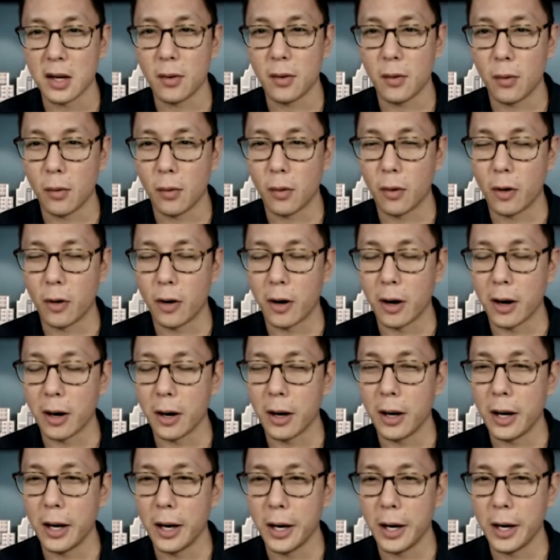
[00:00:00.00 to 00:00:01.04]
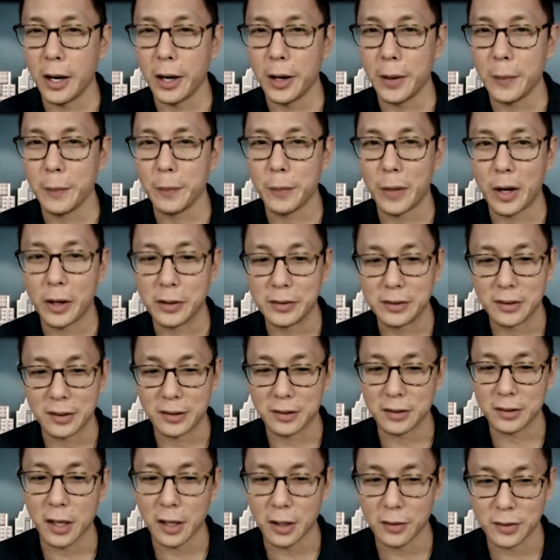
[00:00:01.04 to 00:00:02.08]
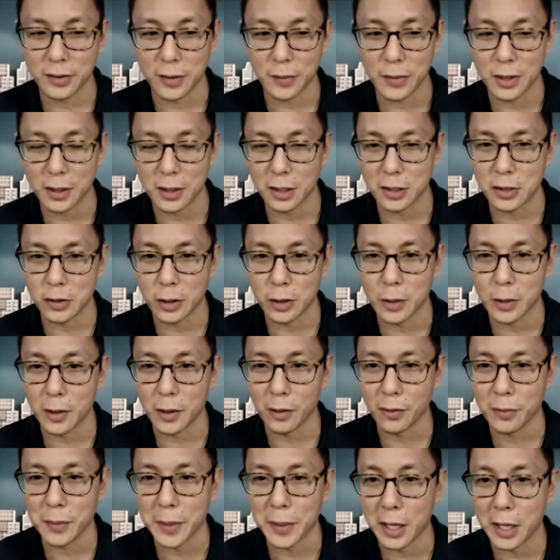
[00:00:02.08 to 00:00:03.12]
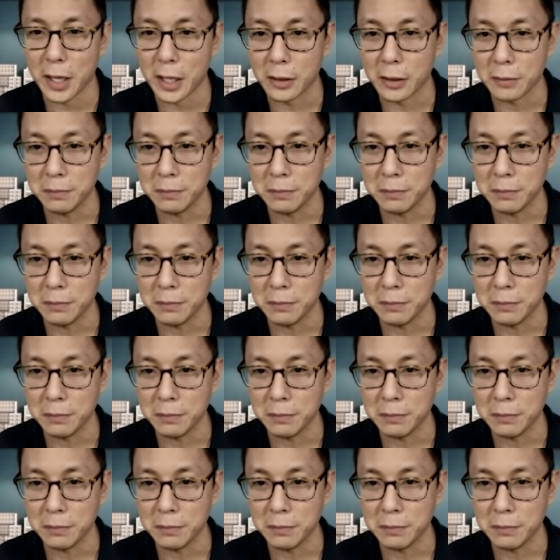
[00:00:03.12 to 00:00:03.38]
or is this kind of something that you're in the middle of planning?